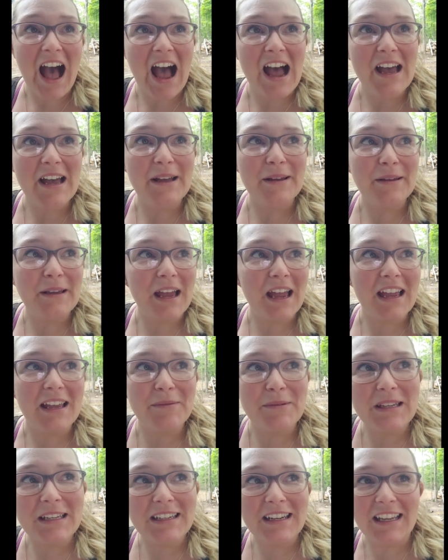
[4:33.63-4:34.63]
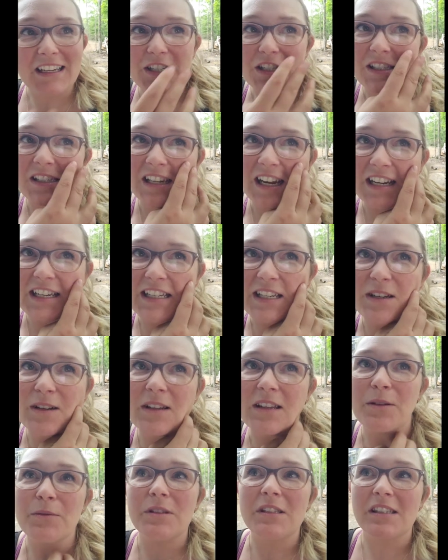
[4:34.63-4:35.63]

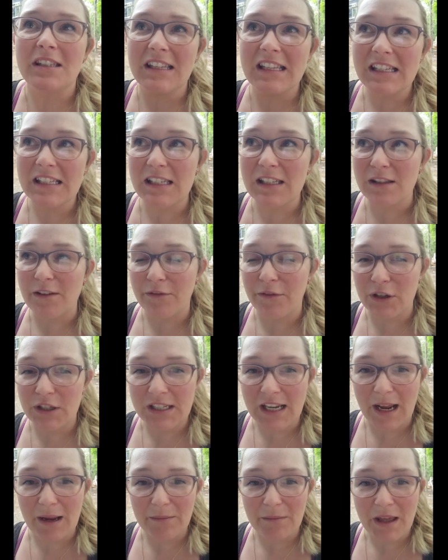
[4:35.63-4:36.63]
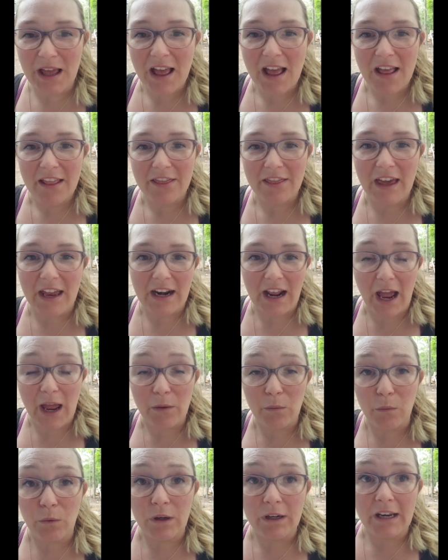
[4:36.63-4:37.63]
This is the first time that
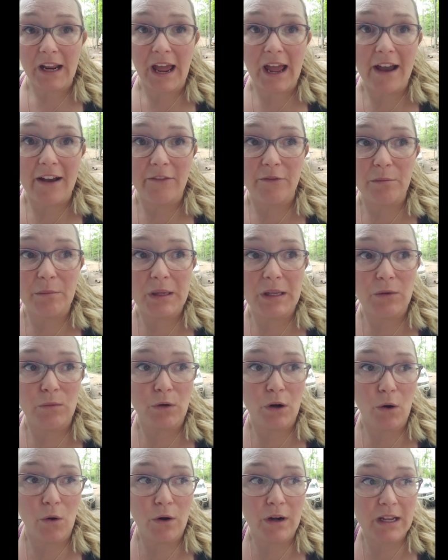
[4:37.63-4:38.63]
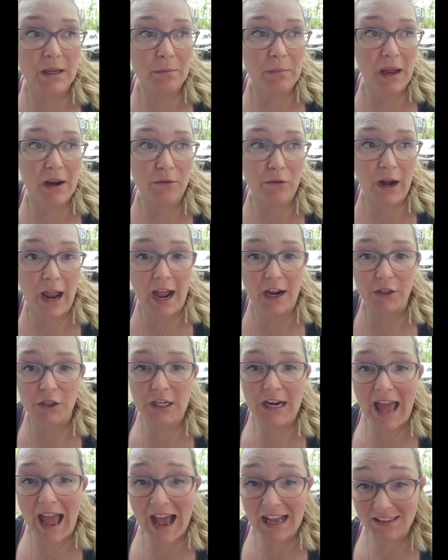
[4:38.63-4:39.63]
I would have been recording my
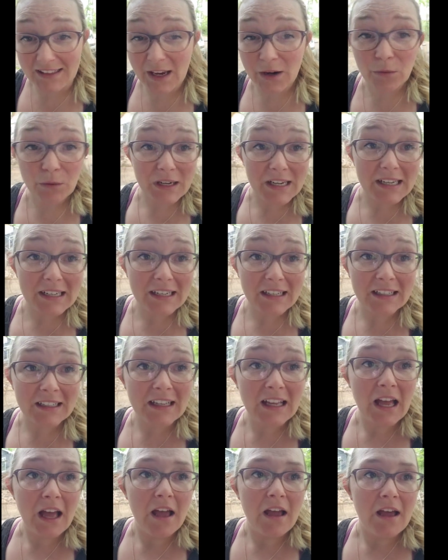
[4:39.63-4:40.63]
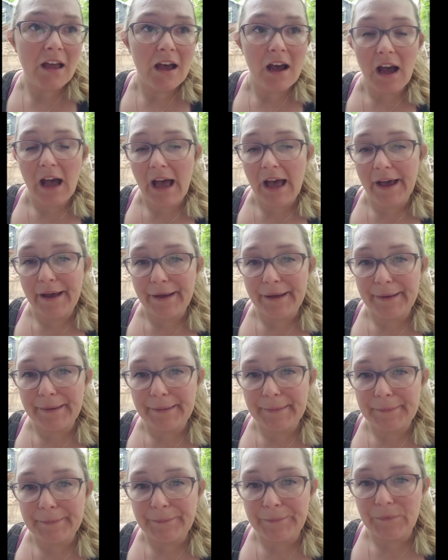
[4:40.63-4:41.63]
reaction as I read.
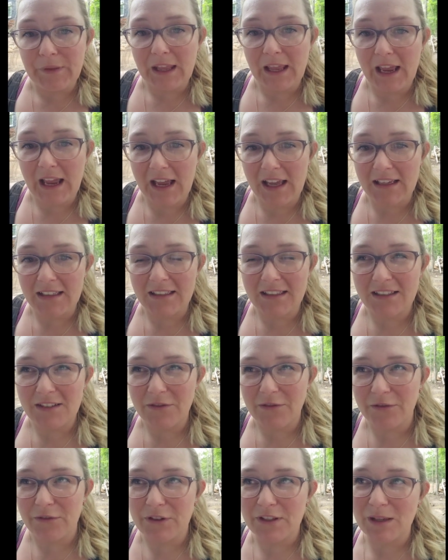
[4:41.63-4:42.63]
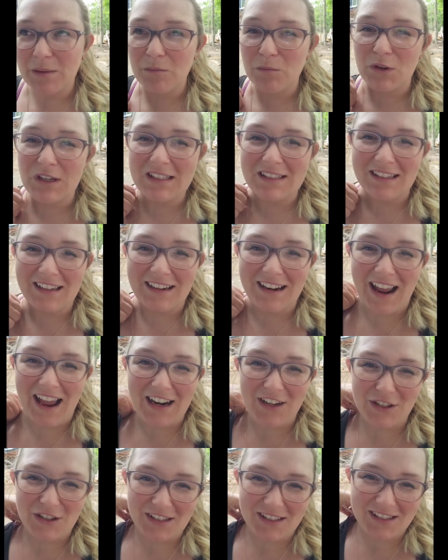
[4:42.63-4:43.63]
And for some reason,
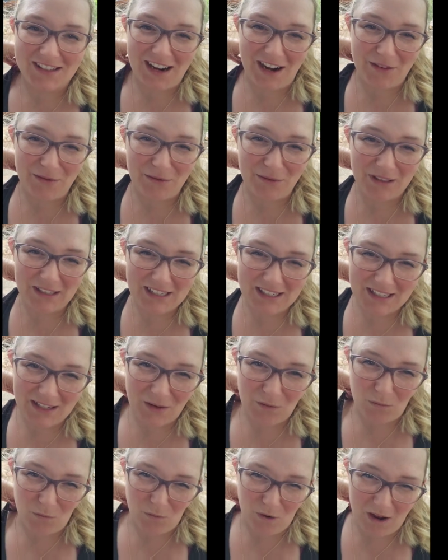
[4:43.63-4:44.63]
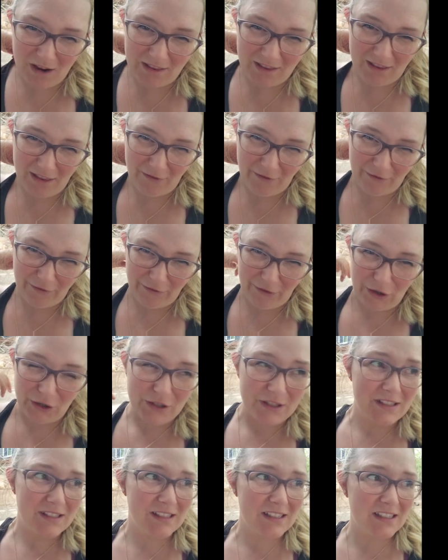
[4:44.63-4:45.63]
I really didn't want the
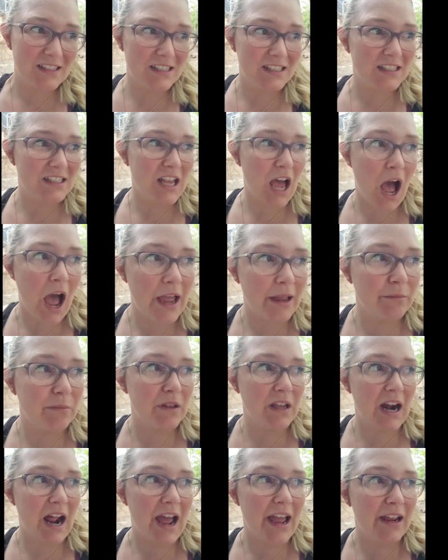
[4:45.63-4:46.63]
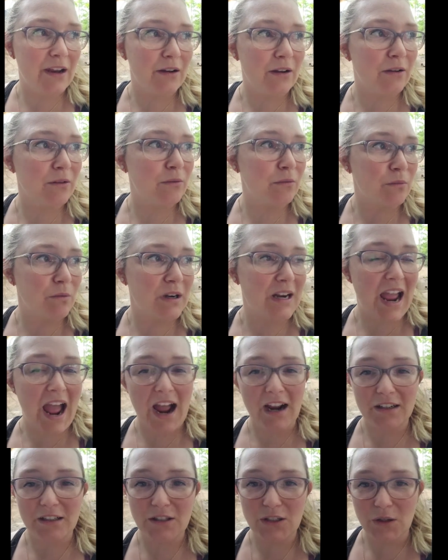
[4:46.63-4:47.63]
first time that I
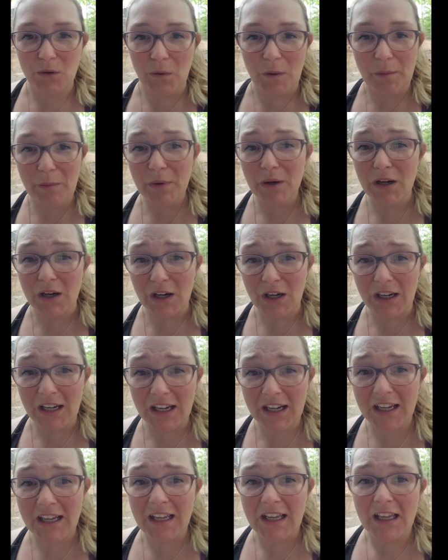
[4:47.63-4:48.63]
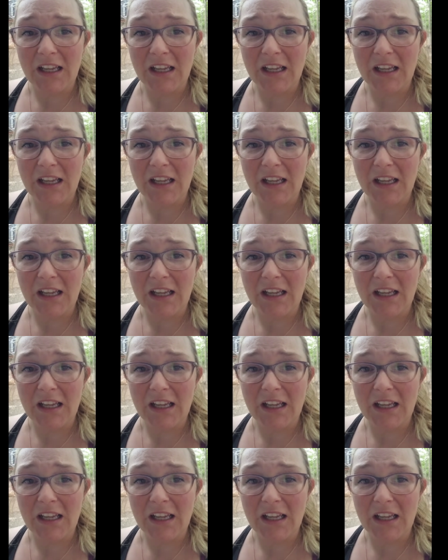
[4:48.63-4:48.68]
react to a book